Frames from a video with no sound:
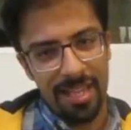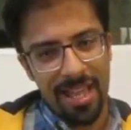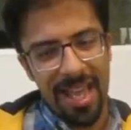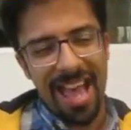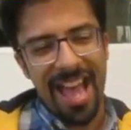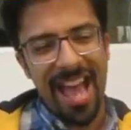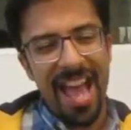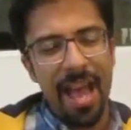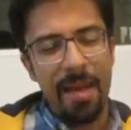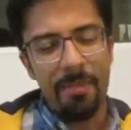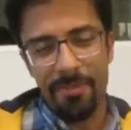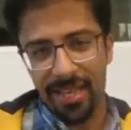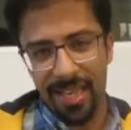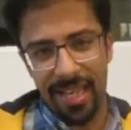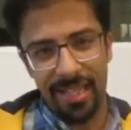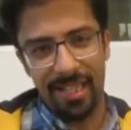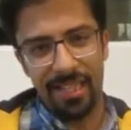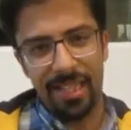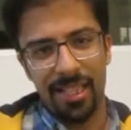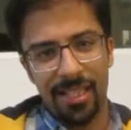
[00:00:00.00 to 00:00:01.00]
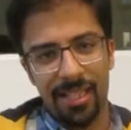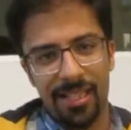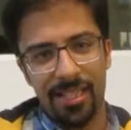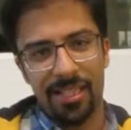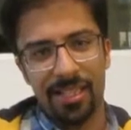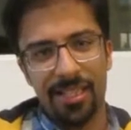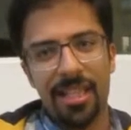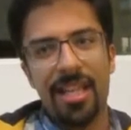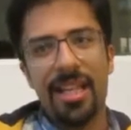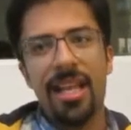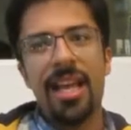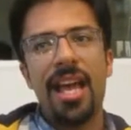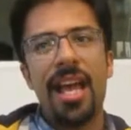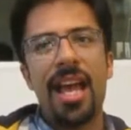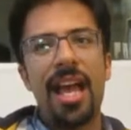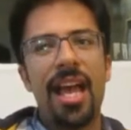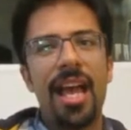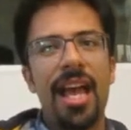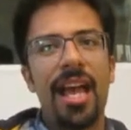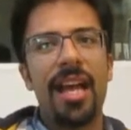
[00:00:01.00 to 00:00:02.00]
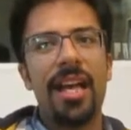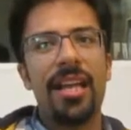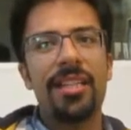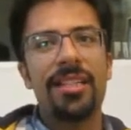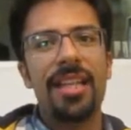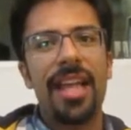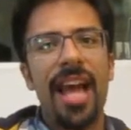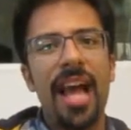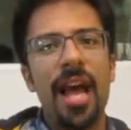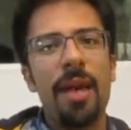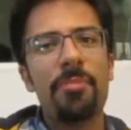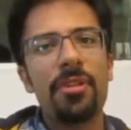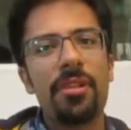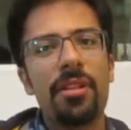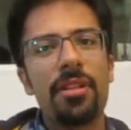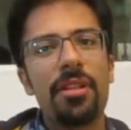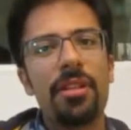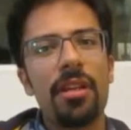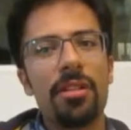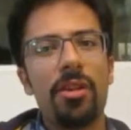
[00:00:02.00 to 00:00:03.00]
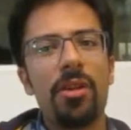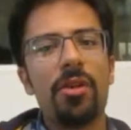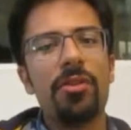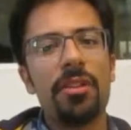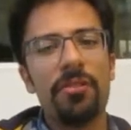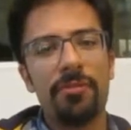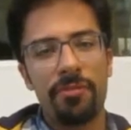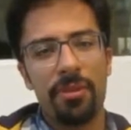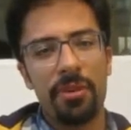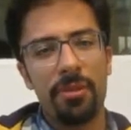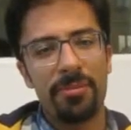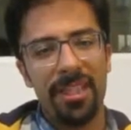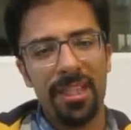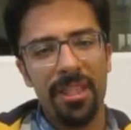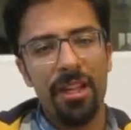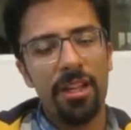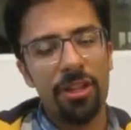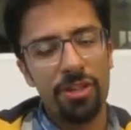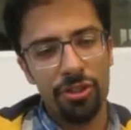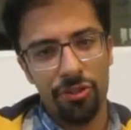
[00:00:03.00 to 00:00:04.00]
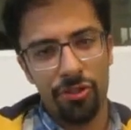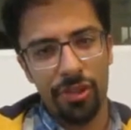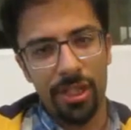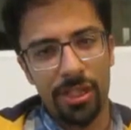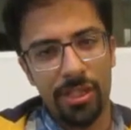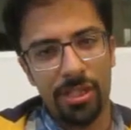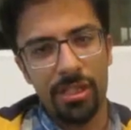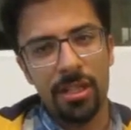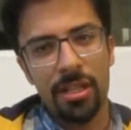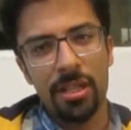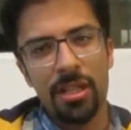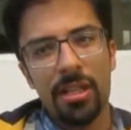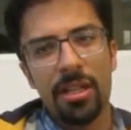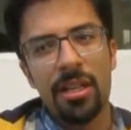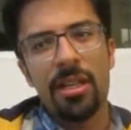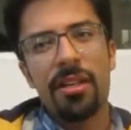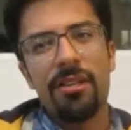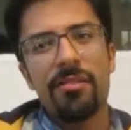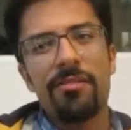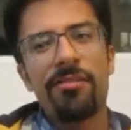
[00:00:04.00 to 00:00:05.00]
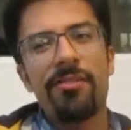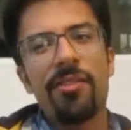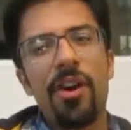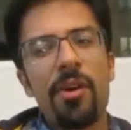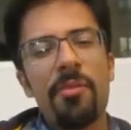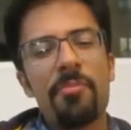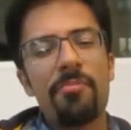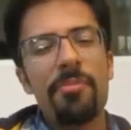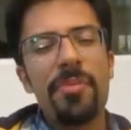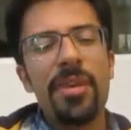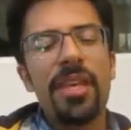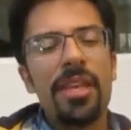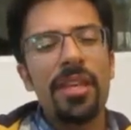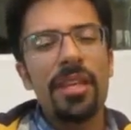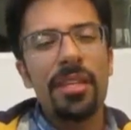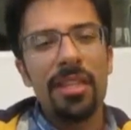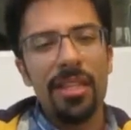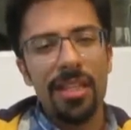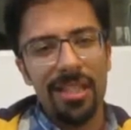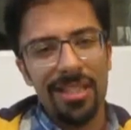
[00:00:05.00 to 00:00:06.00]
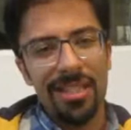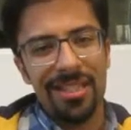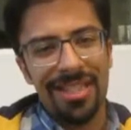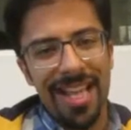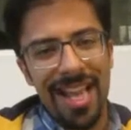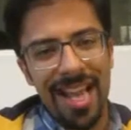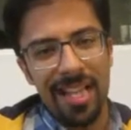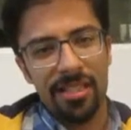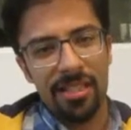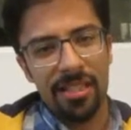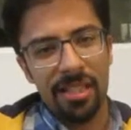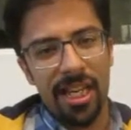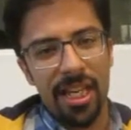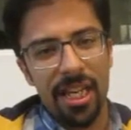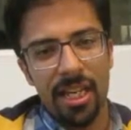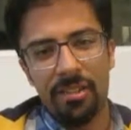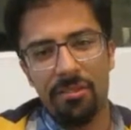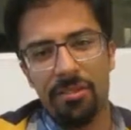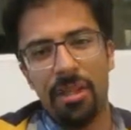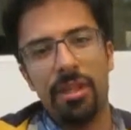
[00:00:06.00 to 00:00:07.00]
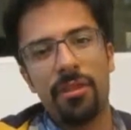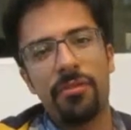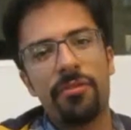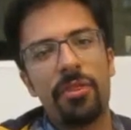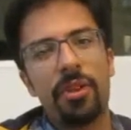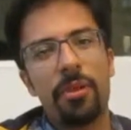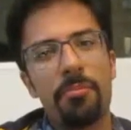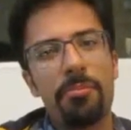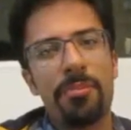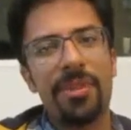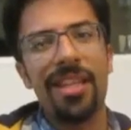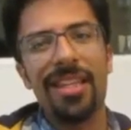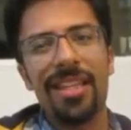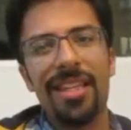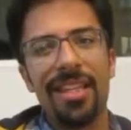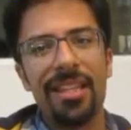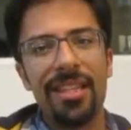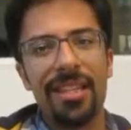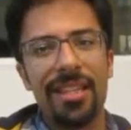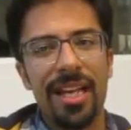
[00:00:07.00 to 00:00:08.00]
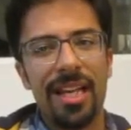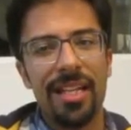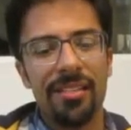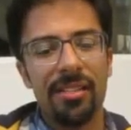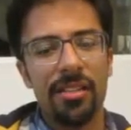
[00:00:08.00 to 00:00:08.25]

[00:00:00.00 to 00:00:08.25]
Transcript: happy at least, and happy not only from the countries, from being in that area, from being in that